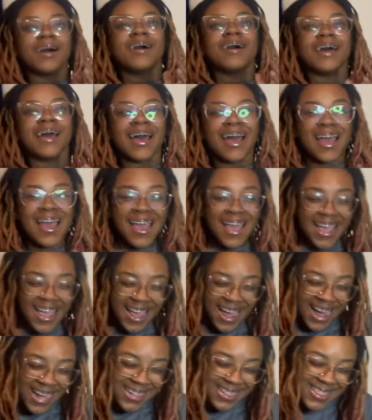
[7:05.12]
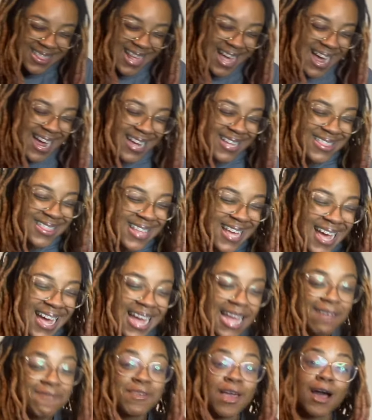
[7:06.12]
hey, I like that.
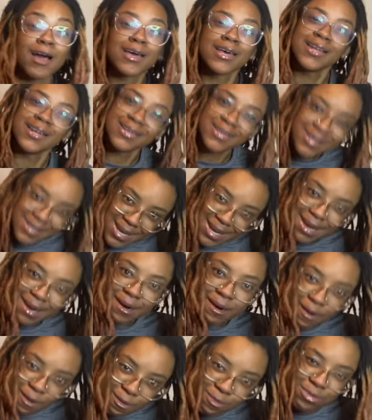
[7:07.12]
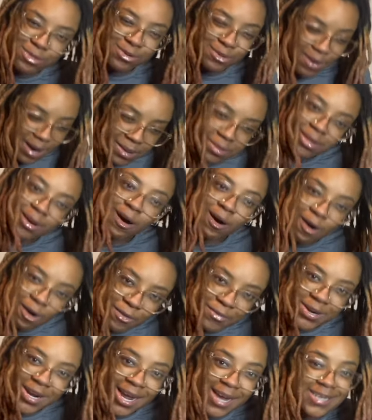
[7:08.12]
If y'all couldn't tell throughout the whole
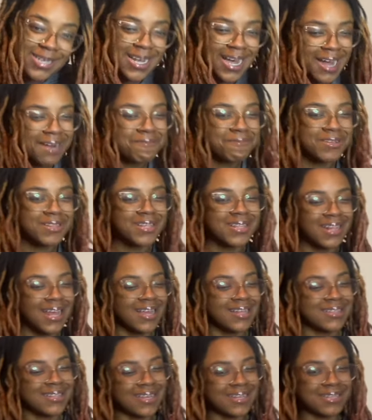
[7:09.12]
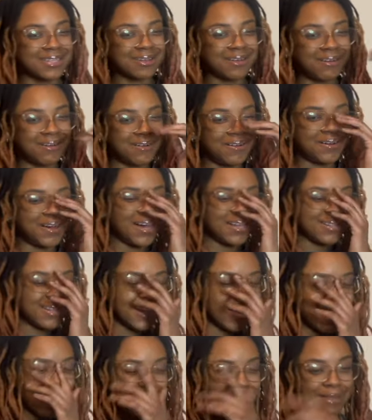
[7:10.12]
reaction, I really like that song. I
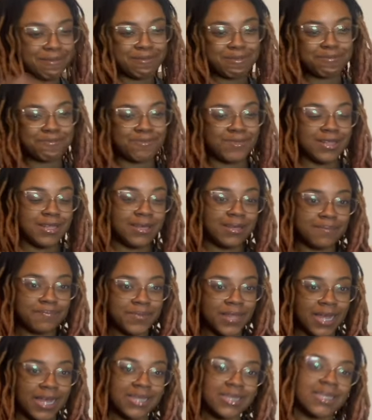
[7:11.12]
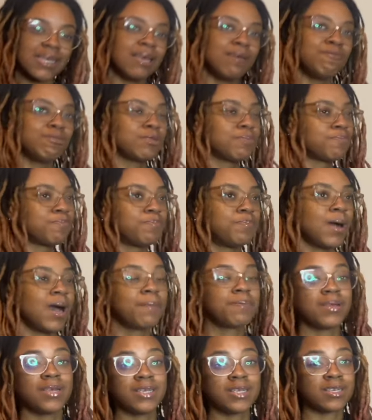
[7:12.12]
like how he was really, like I said, he was
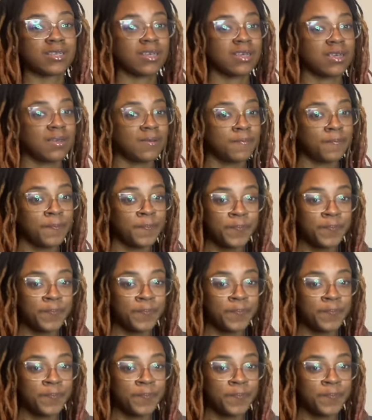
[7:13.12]
popping his shit,